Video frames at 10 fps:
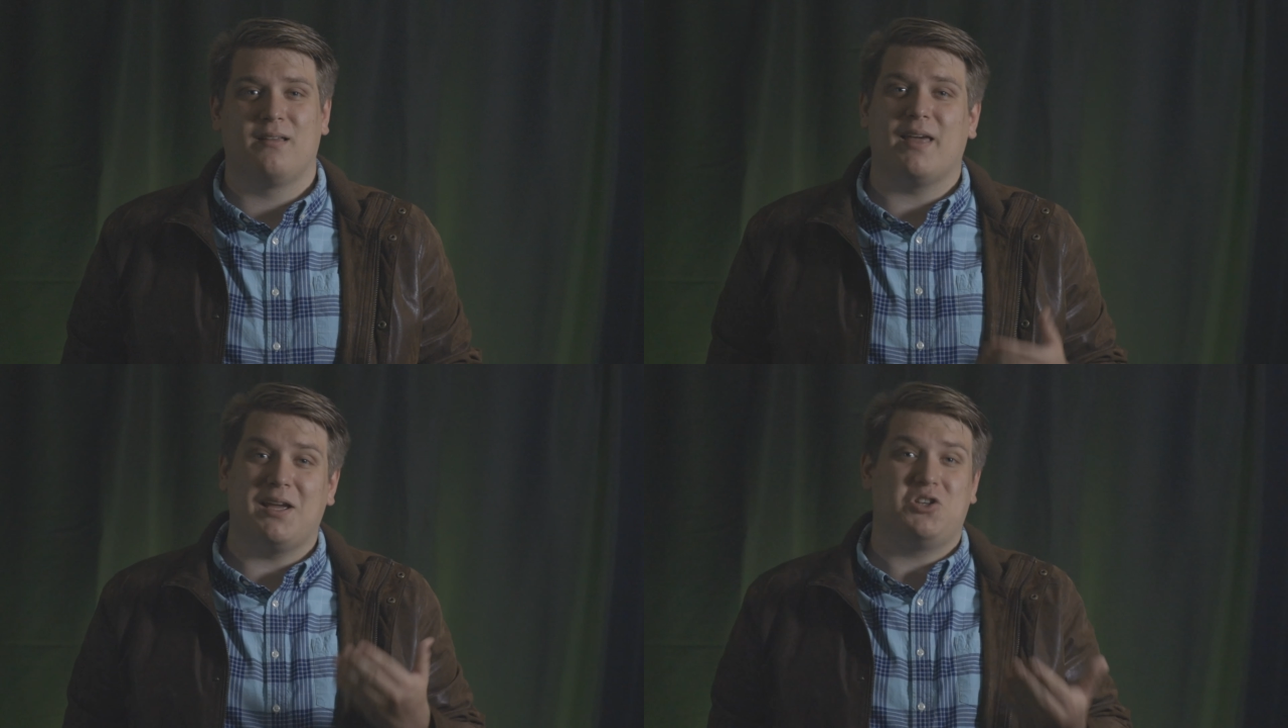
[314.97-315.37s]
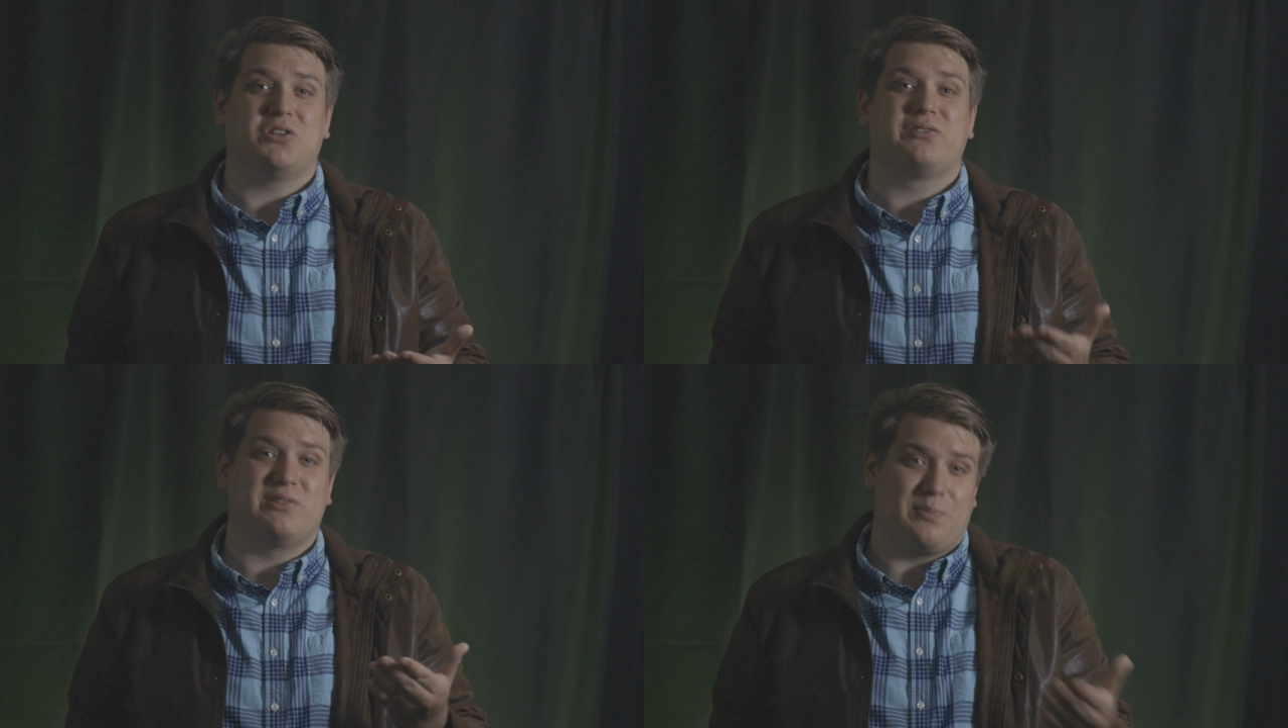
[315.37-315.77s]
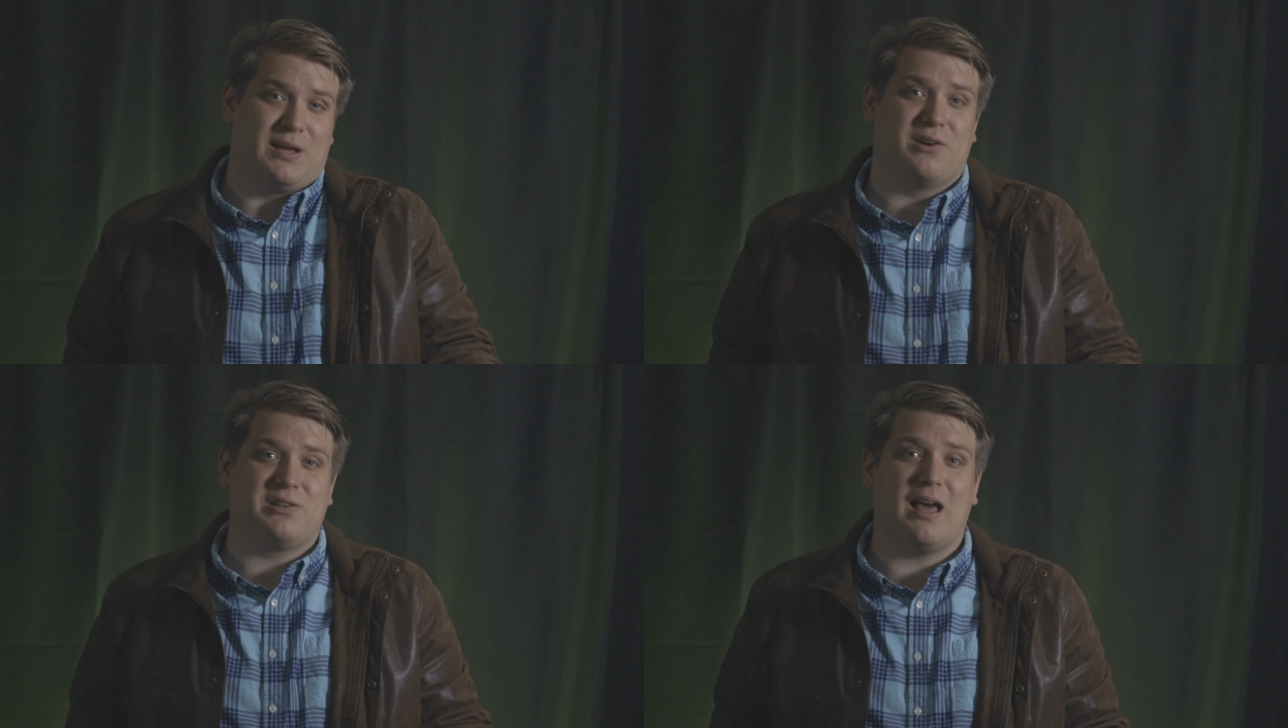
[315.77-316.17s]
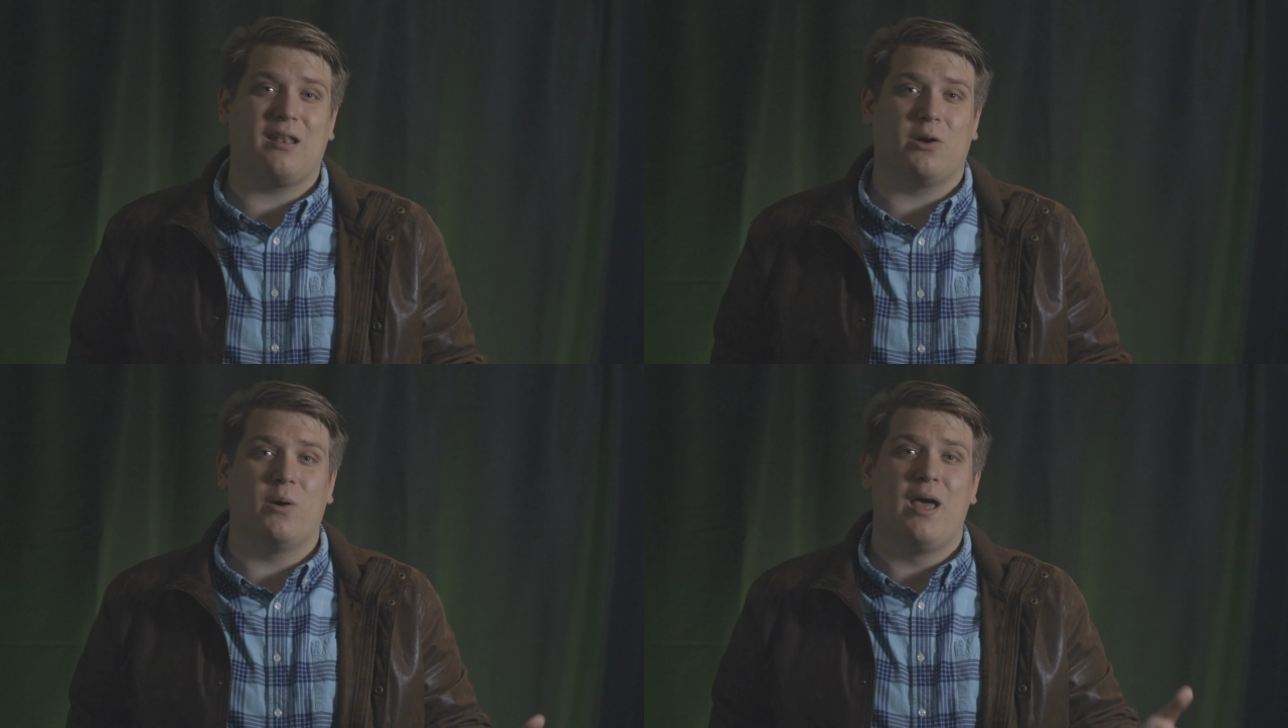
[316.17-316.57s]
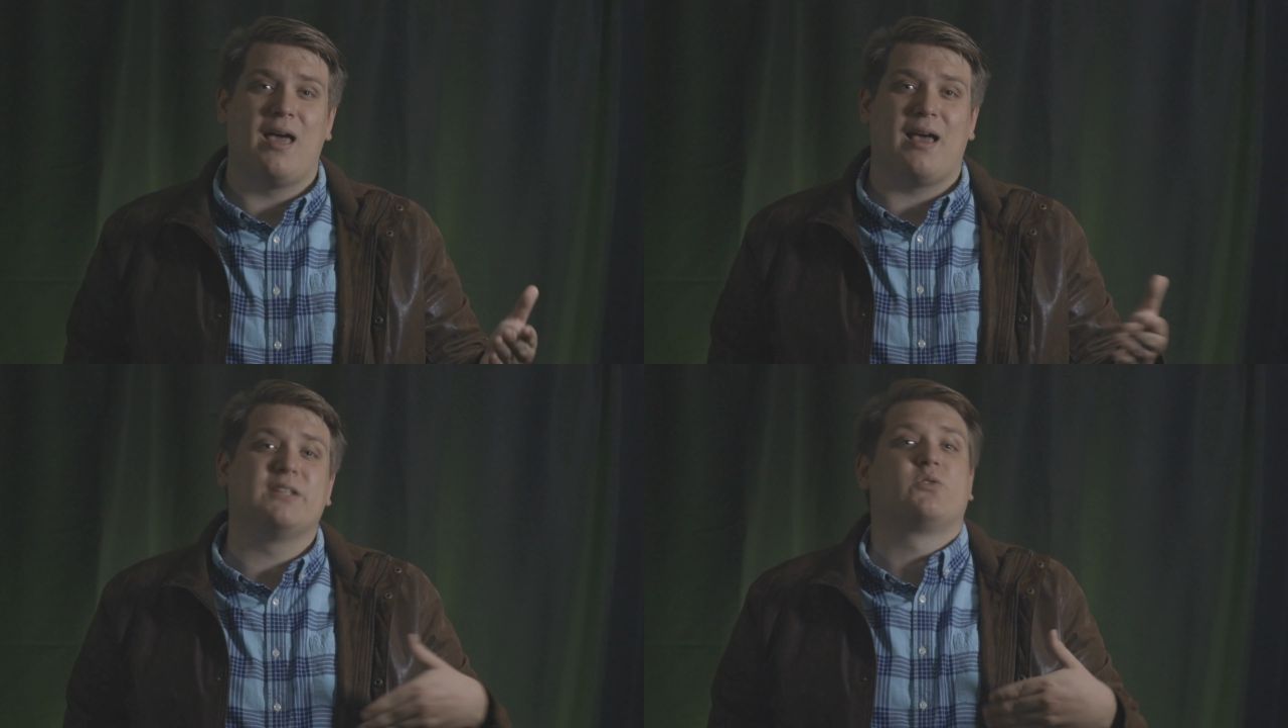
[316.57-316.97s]
They just appear yellow
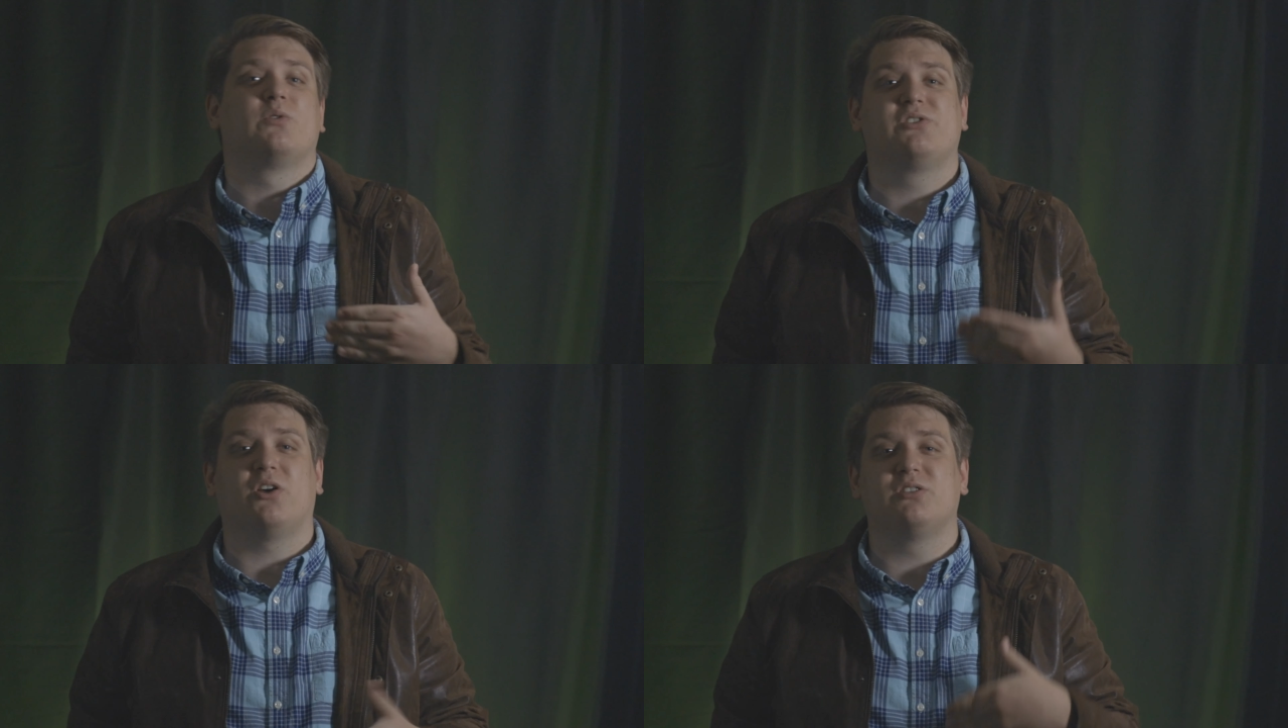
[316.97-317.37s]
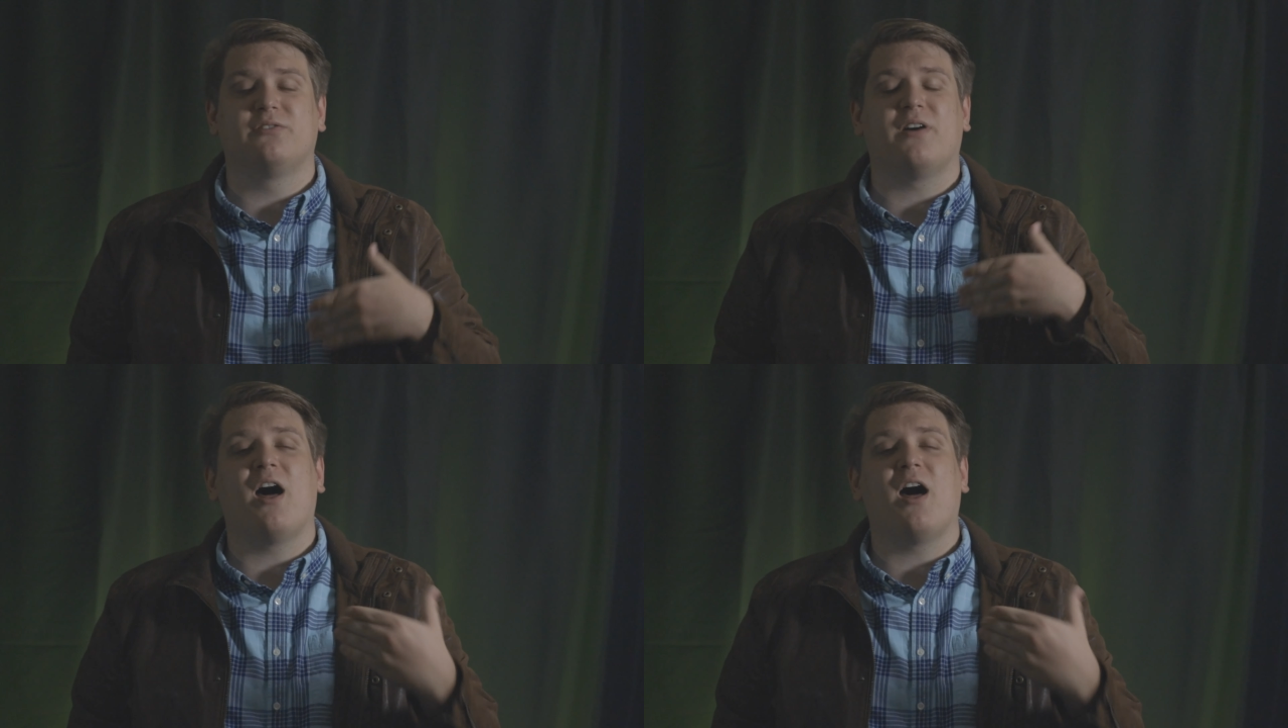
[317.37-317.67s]
as a result of